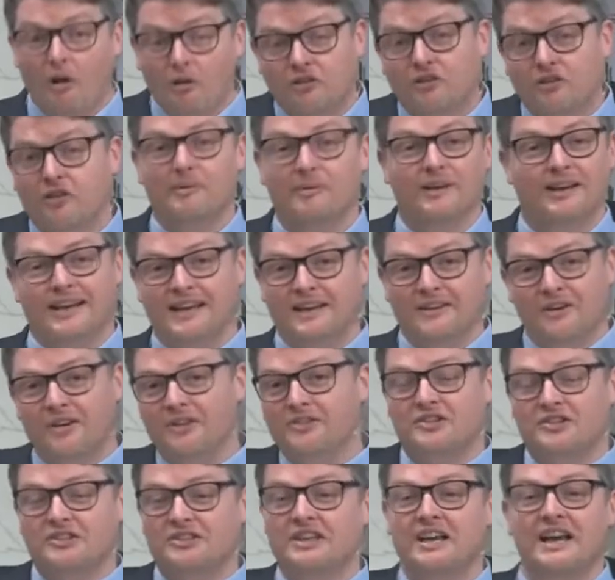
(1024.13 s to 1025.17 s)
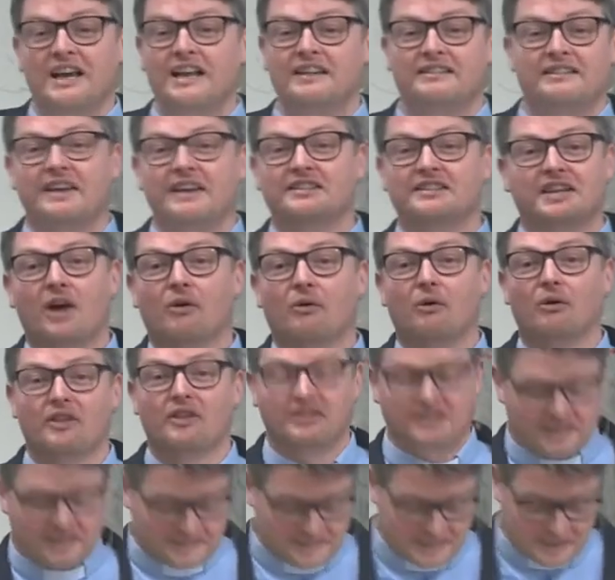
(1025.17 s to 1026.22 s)
Ultimately, not just Tesco or
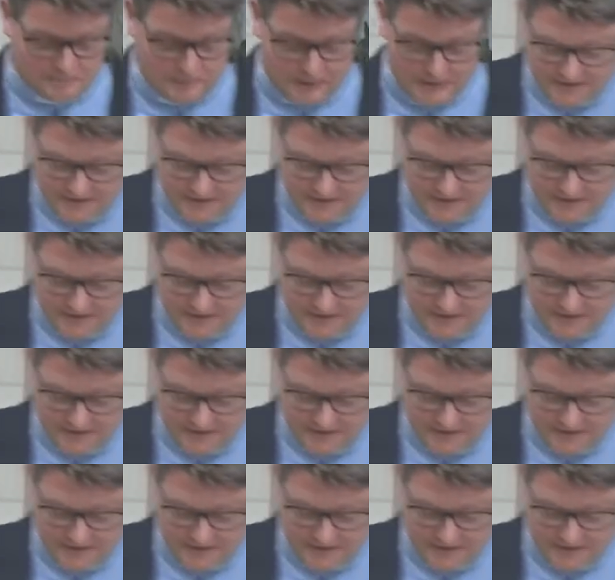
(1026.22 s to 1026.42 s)
the Sussex